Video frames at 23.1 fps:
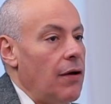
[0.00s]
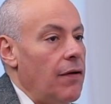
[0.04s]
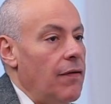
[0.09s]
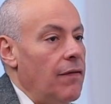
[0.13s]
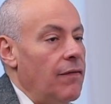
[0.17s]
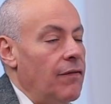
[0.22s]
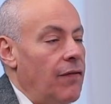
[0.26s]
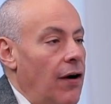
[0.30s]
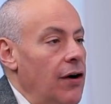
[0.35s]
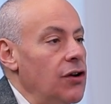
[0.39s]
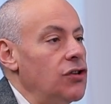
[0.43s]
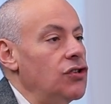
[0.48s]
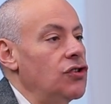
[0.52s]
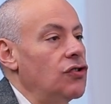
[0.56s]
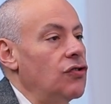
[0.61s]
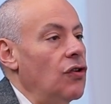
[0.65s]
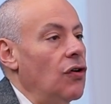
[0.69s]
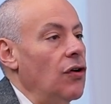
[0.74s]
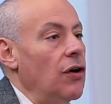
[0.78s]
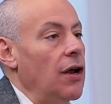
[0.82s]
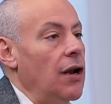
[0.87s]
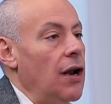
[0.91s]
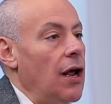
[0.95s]
very
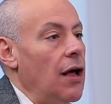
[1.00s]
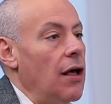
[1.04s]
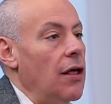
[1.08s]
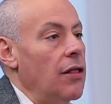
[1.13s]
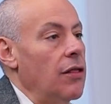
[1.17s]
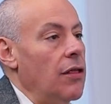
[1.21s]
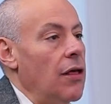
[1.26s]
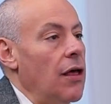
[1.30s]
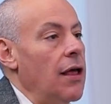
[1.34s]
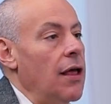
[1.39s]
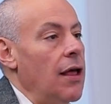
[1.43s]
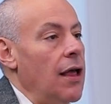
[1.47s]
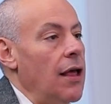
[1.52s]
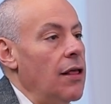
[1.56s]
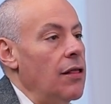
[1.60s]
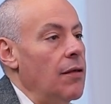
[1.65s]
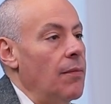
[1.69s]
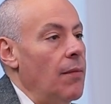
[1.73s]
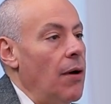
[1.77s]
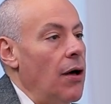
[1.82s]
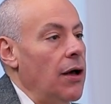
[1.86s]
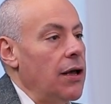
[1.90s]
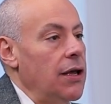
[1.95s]
strong in
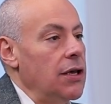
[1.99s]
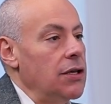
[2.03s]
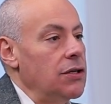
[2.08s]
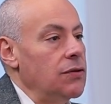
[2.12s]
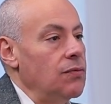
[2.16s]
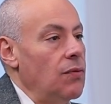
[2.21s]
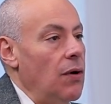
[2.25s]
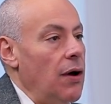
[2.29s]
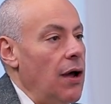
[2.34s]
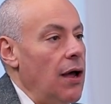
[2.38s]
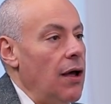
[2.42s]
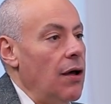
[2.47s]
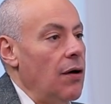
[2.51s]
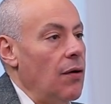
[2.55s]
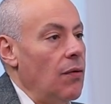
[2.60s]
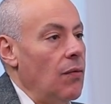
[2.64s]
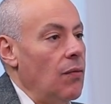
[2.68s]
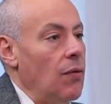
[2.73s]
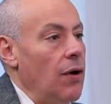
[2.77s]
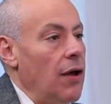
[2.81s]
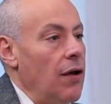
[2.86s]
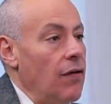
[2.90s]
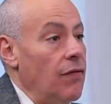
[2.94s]
the markets where
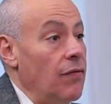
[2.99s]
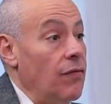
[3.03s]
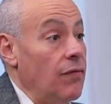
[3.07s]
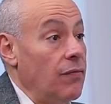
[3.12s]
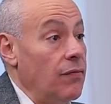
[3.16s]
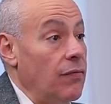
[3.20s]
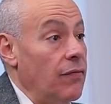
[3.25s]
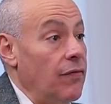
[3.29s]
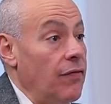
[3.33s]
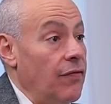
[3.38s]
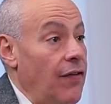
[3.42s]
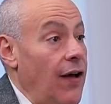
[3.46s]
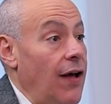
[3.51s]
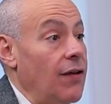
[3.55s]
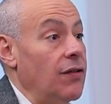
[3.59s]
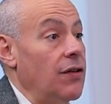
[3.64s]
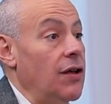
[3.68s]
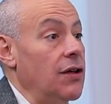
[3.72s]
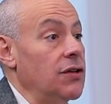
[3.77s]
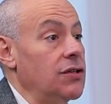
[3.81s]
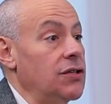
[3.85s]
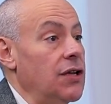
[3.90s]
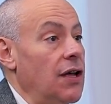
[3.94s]
we have found
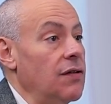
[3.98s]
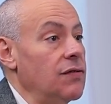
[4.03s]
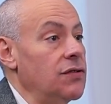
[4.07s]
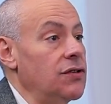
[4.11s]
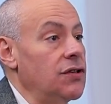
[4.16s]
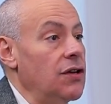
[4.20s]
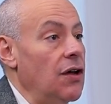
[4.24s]
ourselves.